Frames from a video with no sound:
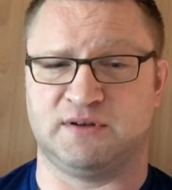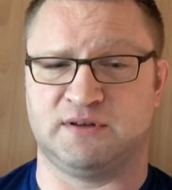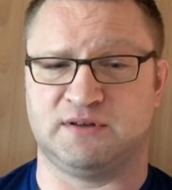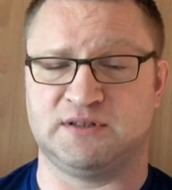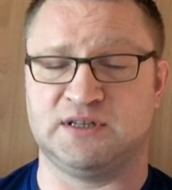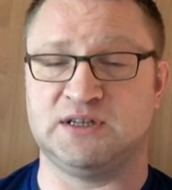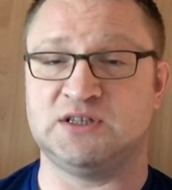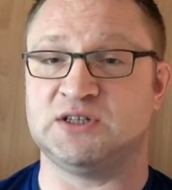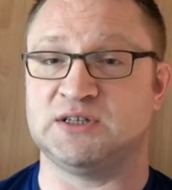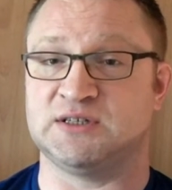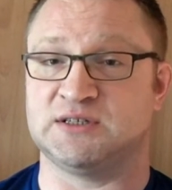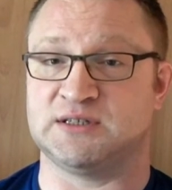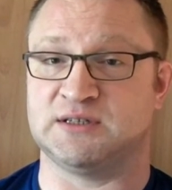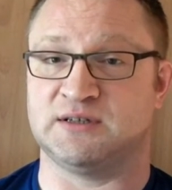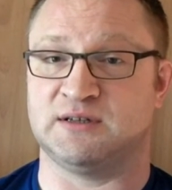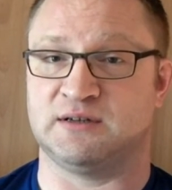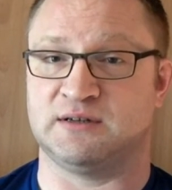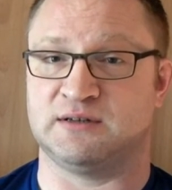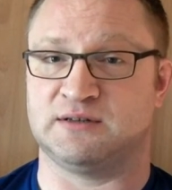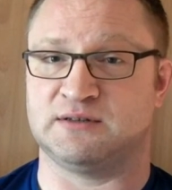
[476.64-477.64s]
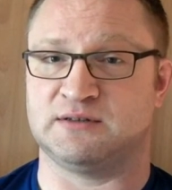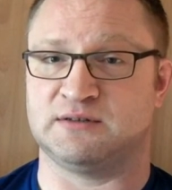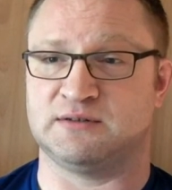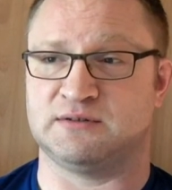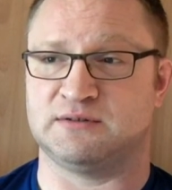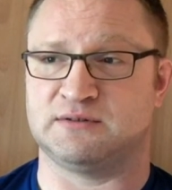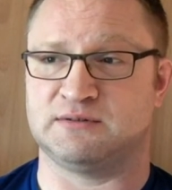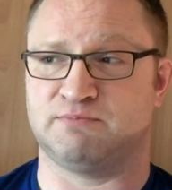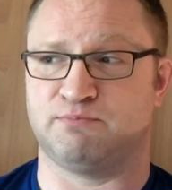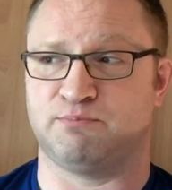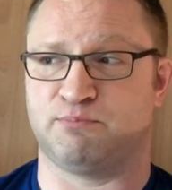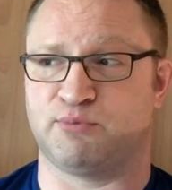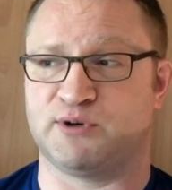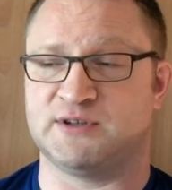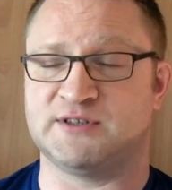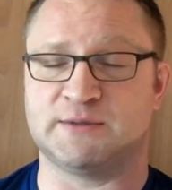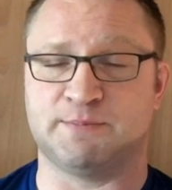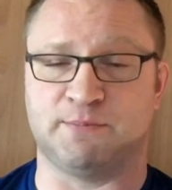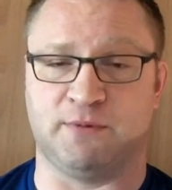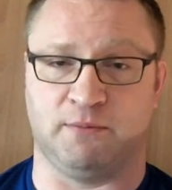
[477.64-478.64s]
teaching
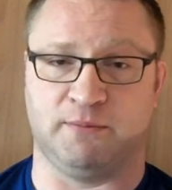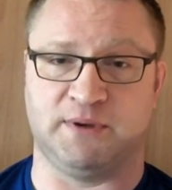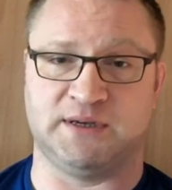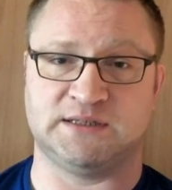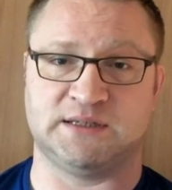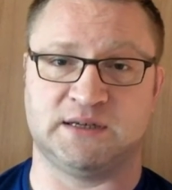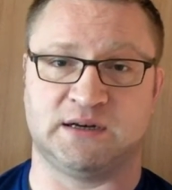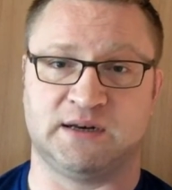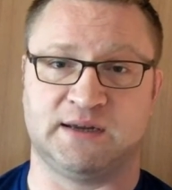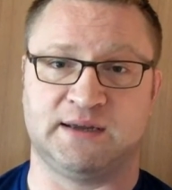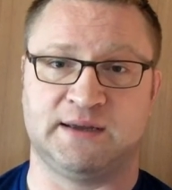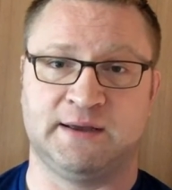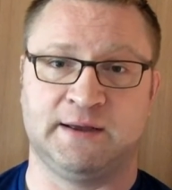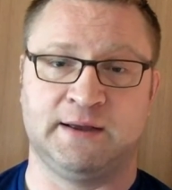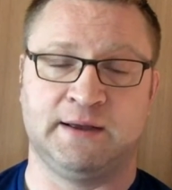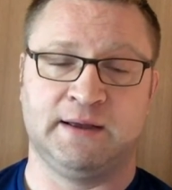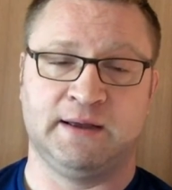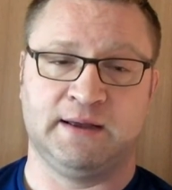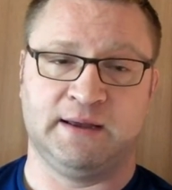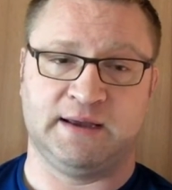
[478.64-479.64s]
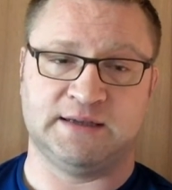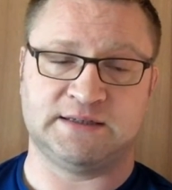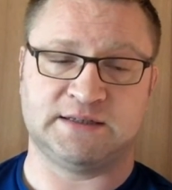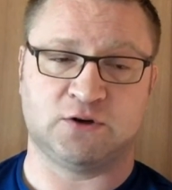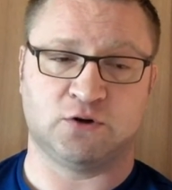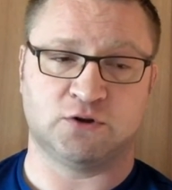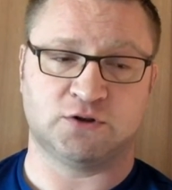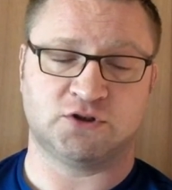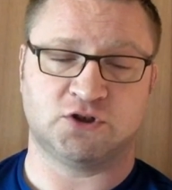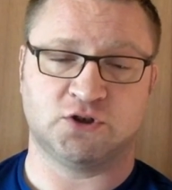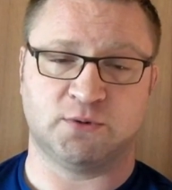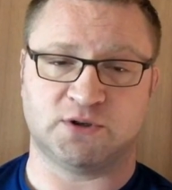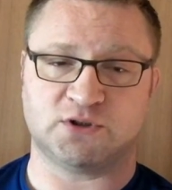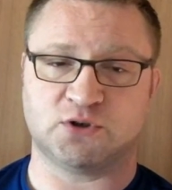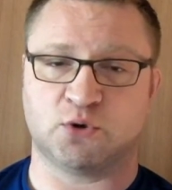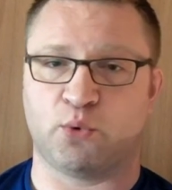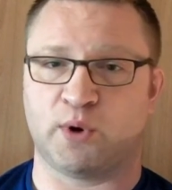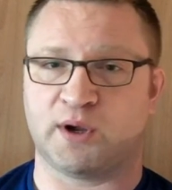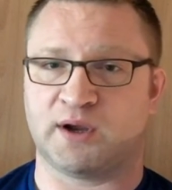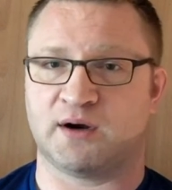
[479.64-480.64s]
principle, basically. Is it goes so
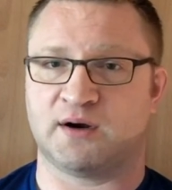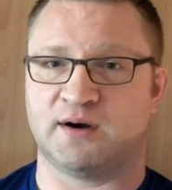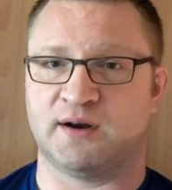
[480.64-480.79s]
much quicker